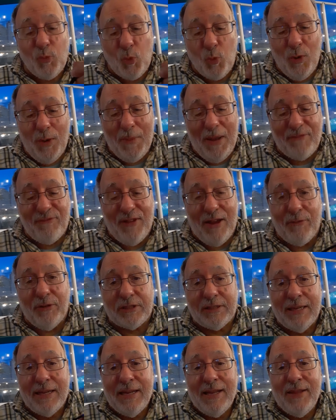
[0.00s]
one of my
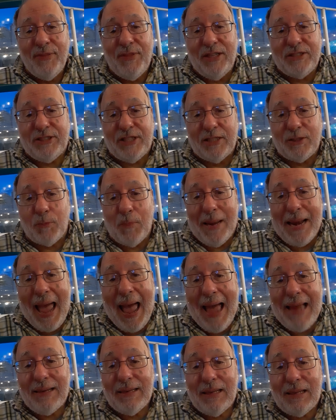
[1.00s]
favorites, this is
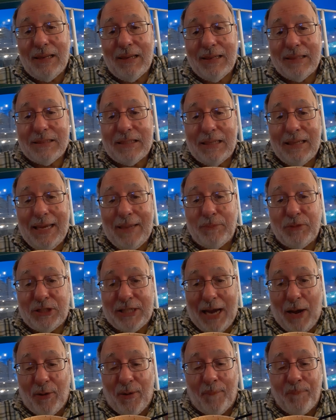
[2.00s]
Manhattan cl clam
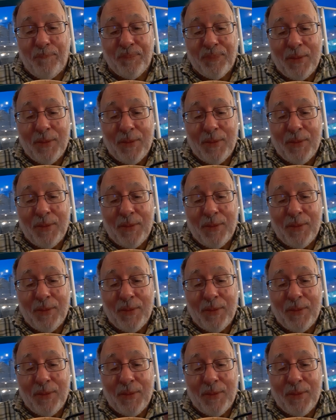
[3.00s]
chowder.